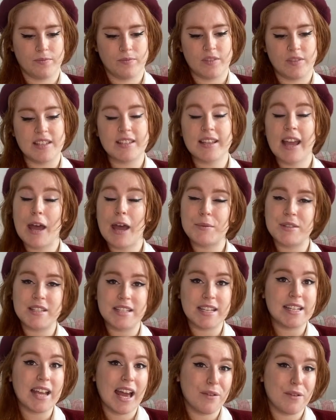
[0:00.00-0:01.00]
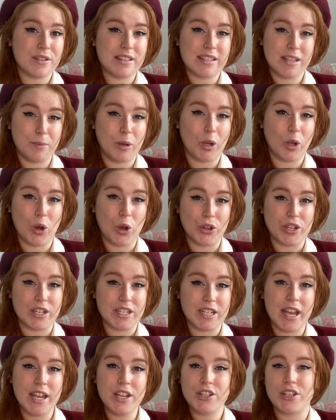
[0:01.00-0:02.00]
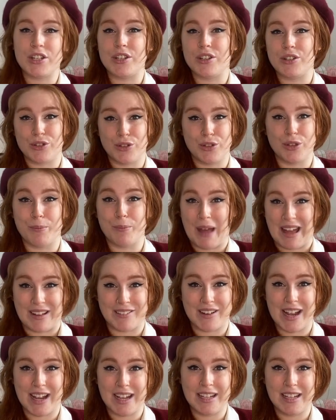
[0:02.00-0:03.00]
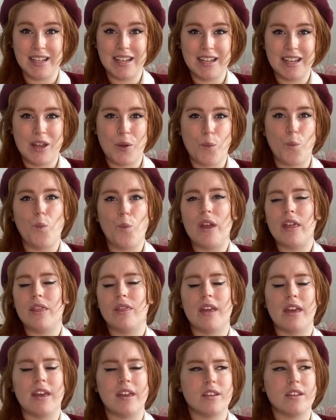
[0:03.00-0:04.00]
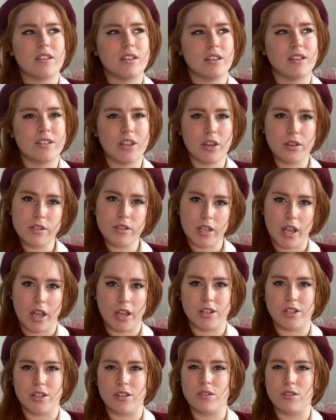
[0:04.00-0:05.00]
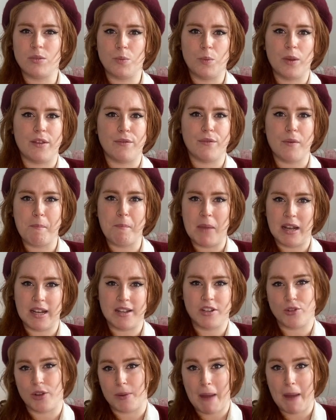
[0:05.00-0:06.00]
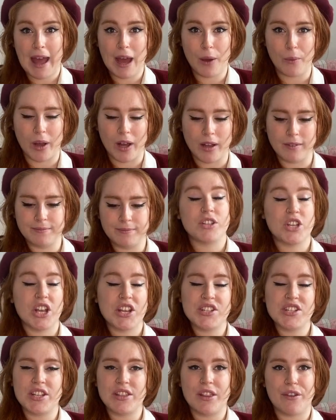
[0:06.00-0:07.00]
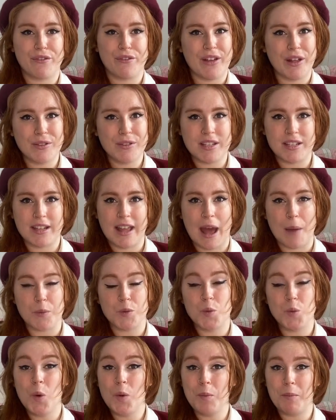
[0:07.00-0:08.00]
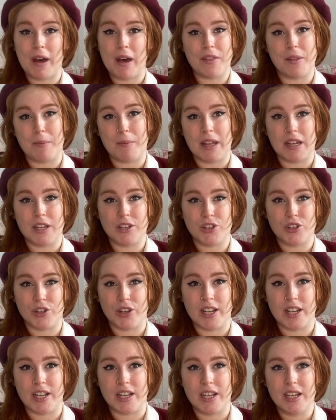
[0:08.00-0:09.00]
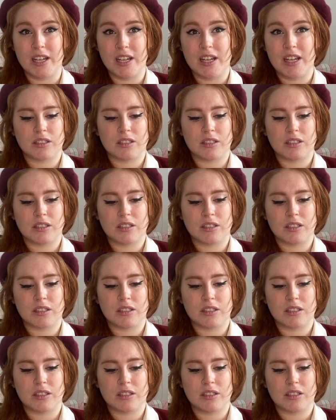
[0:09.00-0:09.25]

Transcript: These caps did have a similar connotation to the beret with its associations with military power, suggesting that felted caps worn by the military